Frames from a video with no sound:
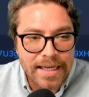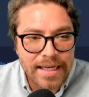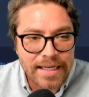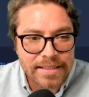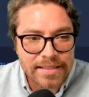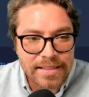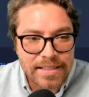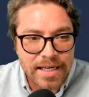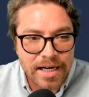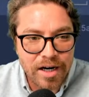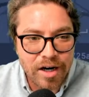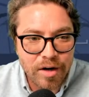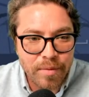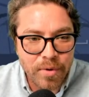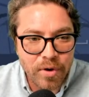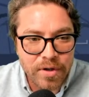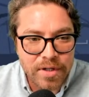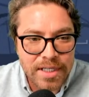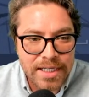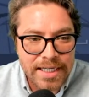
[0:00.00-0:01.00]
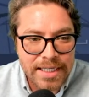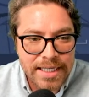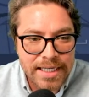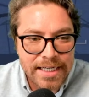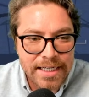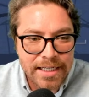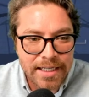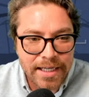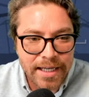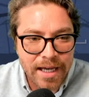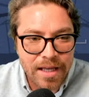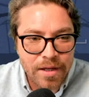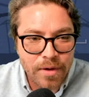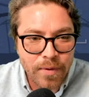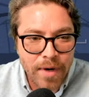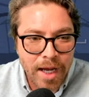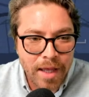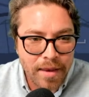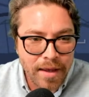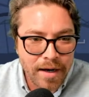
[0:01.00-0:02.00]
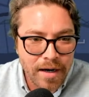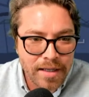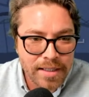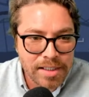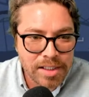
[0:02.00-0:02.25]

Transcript: That's terrible. You need to get it together right there.